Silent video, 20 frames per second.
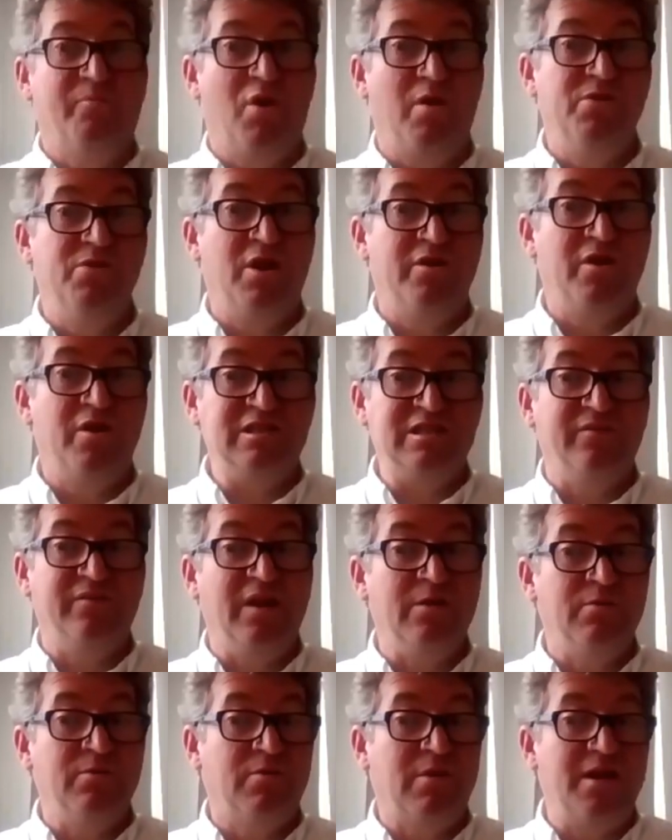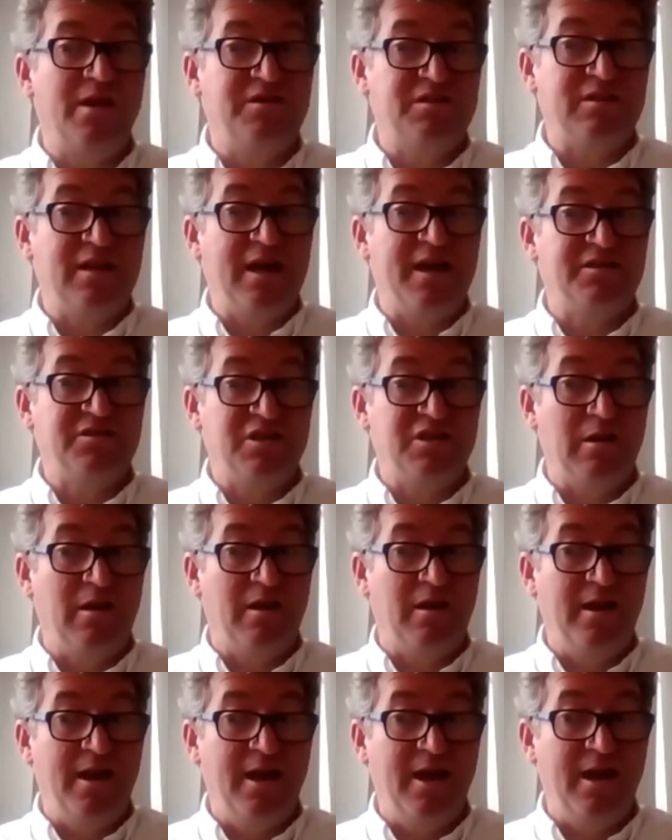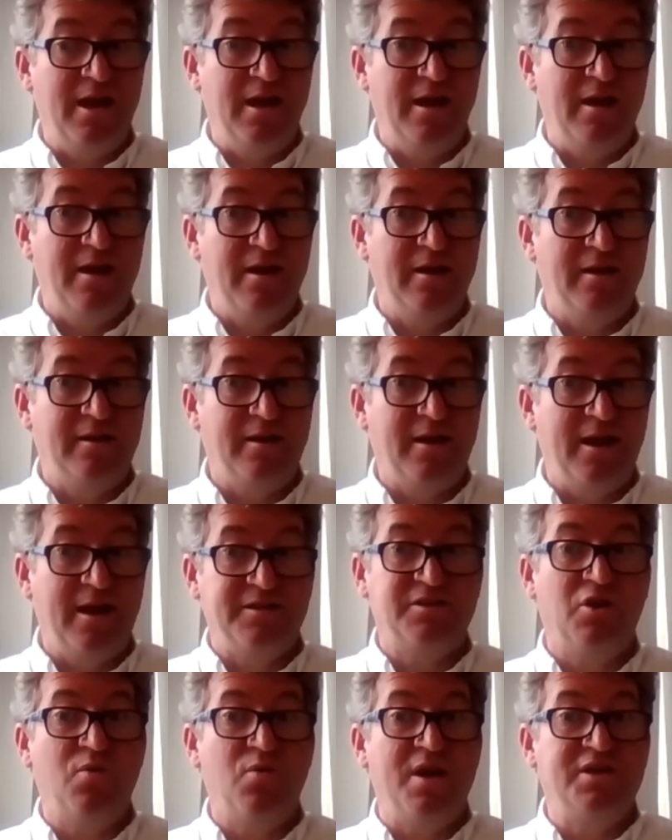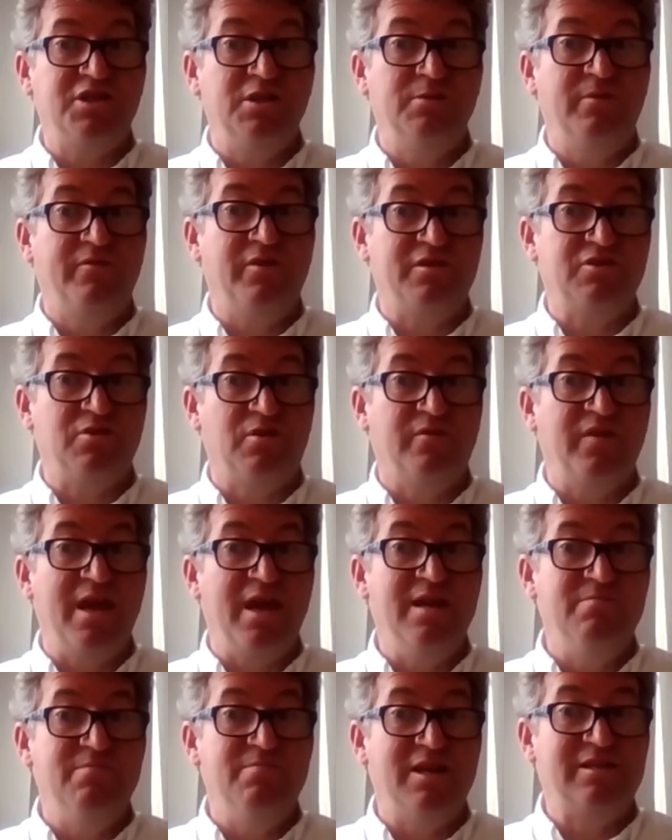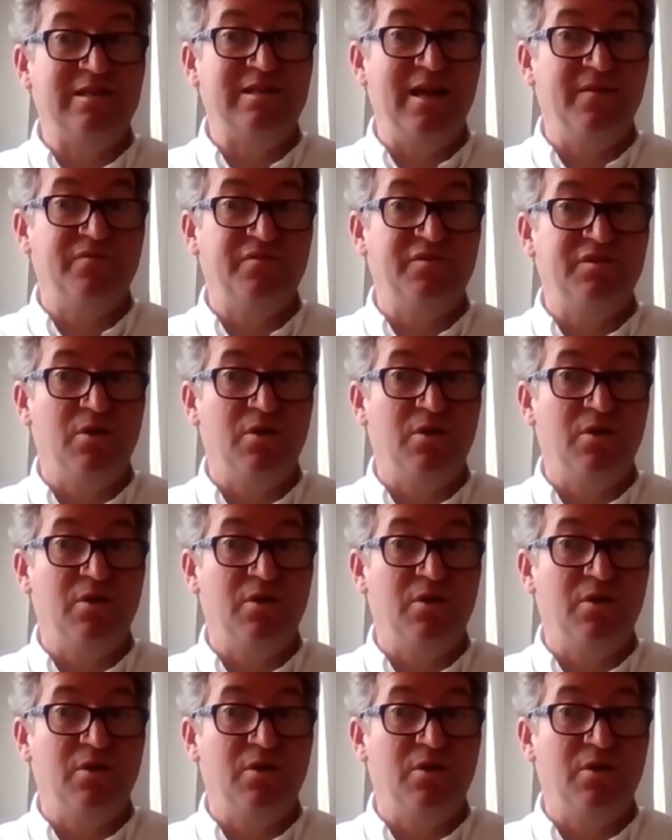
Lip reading: brought me on nicely. If anyone would ask a question, we've got sort of 8 minutes left.